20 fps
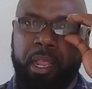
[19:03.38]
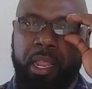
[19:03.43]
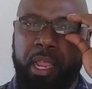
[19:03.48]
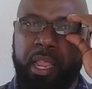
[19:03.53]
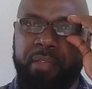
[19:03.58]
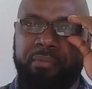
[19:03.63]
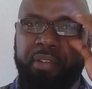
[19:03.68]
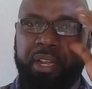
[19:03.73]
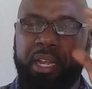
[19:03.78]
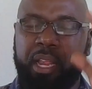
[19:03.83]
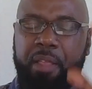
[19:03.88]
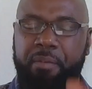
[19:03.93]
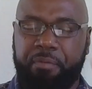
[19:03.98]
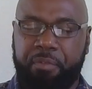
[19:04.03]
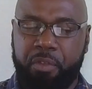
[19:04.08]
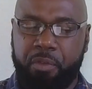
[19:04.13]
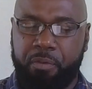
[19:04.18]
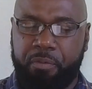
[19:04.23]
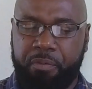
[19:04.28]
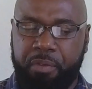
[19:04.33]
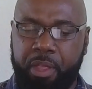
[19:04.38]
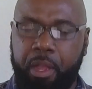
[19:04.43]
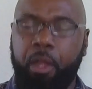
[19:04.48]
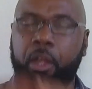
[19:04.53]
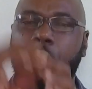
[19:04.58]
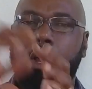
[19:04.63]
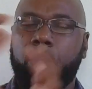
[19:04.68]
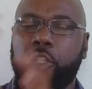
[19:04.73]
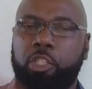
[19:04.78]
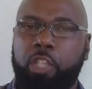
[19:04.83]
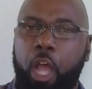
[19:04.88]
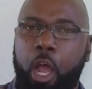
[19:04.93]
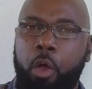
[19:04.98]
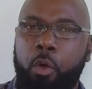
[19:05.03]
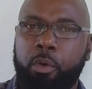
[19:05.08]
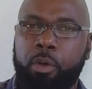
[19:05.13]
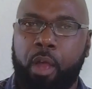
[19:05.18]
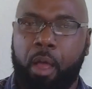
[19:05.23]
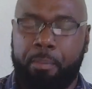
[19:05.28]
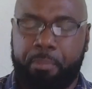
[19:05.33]
even if you feel looked
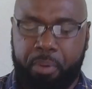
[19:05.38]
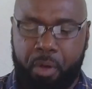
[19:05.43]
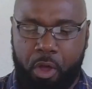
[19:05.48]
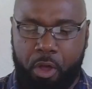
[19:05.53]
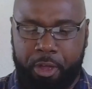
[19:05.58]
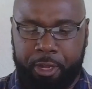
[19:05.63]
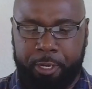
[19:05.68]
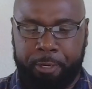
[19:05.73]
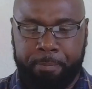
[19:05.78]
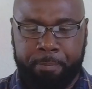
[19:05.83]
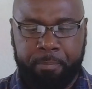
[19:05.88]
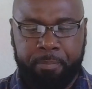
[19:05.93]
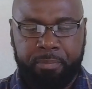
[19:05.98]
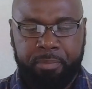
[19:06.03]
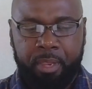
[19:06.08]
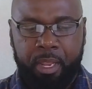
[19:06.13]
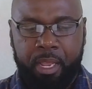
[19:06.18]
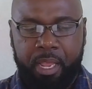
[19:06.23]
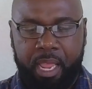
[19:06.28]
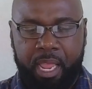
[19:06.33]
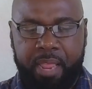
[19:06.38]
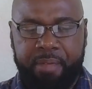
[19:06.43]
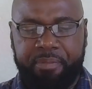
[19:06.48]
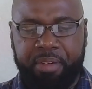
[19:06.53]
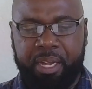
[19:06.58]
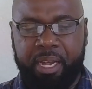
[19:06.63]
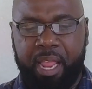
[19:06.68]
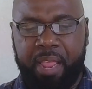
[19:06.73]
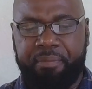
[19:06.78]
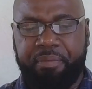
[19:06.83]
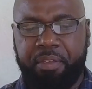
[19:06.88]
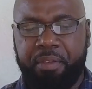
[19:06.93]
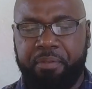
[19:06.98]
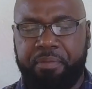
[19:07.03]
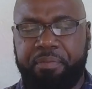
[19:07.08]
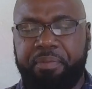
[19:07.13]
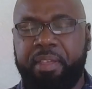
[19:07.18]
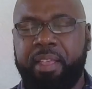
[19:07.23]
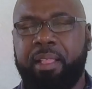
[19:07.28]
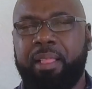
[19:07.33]
down upon, even if you
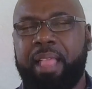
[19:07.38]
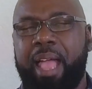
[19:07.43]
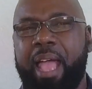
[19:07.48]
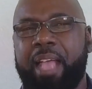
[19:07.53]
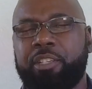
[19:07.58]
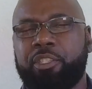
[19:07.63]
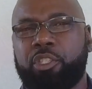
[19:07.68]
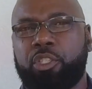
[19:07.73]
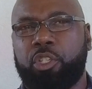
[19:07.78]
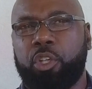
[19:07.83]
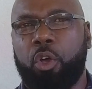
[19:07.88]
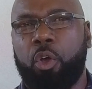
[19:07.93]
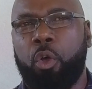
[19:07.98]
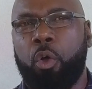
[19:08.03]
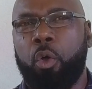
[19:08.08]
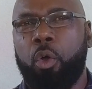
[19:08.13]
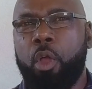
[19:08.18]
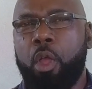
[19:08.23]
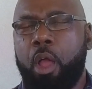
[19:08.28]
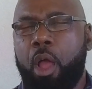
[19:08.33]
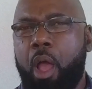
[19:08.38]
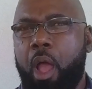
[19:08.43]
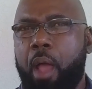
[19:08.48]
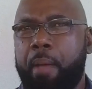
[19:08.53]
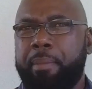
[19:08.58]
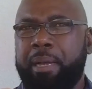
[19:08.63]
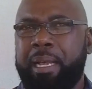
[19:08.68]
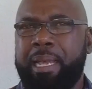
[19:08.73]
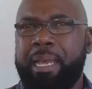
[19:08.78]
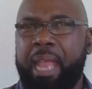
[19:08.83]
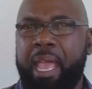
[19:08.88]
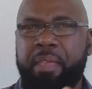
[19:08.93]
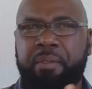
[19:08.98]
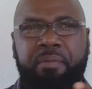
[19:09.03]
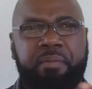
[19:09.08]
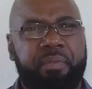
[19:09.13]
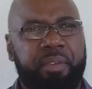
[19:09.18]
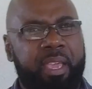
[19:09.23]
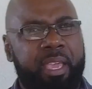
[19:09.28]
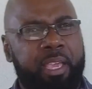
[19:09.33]
feel as though
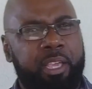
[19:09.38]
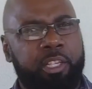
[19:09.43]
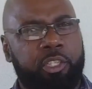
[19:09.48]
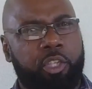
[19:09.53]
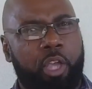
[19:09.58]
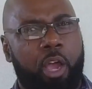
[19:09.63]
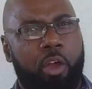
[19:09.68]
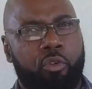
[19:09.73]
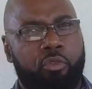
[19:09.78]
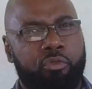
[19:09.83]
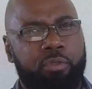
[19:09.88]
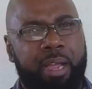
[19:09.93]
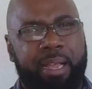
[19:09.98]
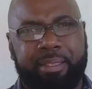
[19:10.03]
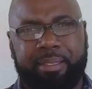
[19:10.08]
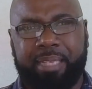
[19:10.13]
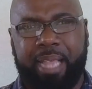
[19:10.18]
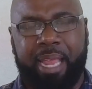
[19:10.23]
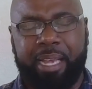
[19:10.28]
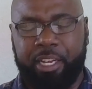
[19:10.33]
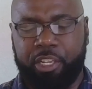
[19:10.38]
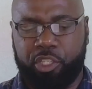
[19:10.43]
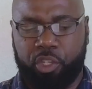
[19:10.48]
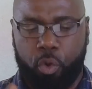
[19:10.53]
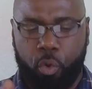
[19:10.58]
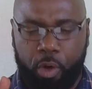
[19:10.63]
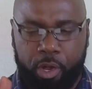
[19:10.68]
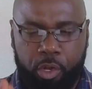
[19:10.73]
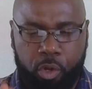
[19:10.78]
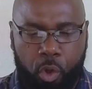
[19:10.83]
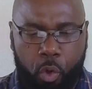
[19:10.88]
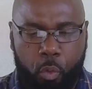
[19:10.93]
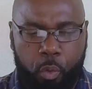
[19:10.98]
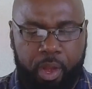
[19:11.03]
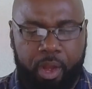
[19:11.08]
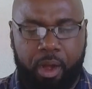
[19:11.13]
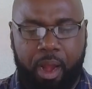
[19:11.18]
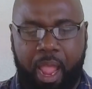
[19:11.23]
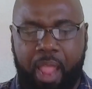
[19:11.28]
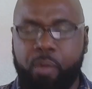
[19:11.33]
life is a rut and it's going
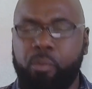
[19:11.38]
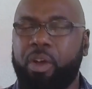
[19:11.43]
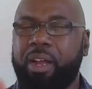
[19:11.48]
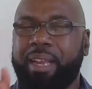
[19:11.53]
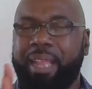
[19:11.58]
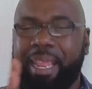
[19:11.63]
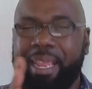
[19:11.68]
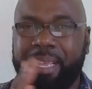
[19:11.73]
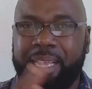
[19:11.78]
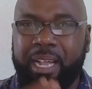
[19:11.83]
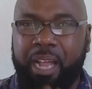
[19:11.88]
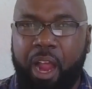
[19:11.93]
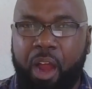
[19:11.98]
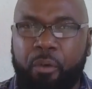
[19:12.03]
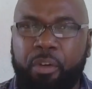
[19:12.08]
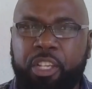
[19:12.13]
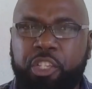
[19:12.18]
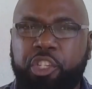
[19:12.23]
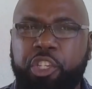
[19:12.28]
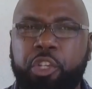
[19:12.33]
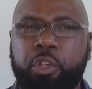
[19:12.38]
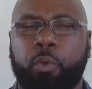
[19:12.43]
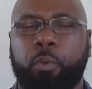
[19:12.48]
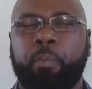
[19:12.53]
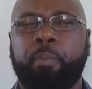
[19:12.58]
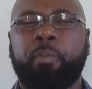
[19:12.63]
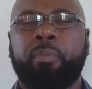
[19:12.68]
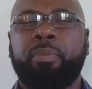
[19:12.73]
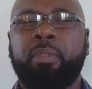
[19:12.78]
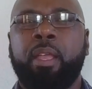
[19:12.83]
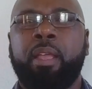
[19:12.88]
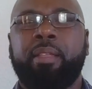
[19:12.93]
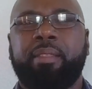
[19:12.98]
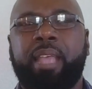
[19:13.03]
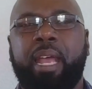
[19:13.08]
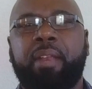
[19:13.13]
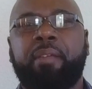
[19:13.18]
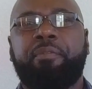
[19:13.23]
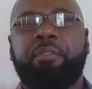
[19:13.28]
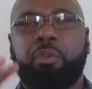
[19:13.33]
nowhere, I want to encourage you
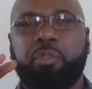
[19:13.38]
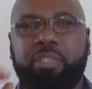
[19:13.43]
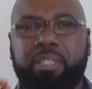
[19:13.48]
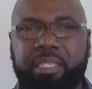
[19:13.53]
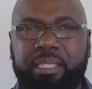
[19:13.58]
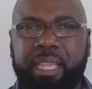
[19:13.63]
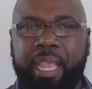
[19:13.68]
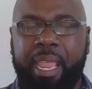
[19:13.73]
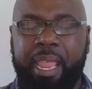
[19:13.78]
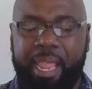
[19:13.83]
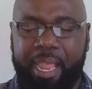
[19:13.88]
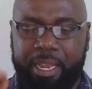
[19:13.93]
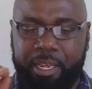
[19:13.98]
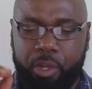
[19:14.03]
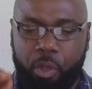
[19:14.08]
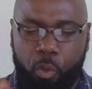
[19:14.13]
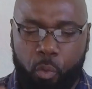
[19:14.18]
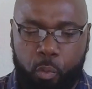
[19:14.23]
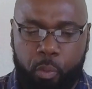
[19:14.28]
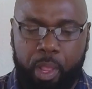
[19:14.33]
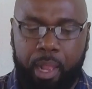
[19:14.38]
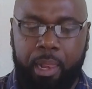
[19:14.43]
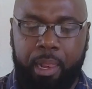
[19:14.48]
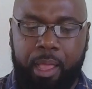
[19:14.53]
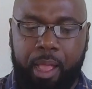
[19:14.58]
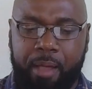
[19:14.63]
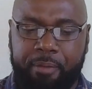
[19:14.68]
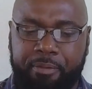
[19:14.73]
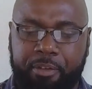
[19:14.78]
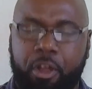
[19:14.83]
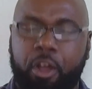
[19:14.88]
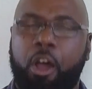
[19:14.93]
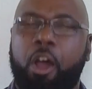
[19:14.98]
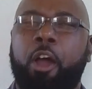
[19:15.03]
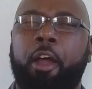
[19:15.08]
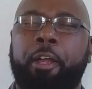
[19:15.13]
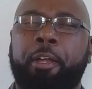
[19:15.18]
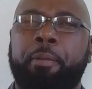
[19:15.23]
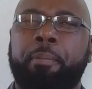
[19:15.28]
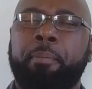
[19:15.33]
that if you stay in the will of
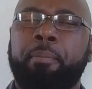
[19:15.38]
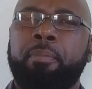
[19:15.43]
God,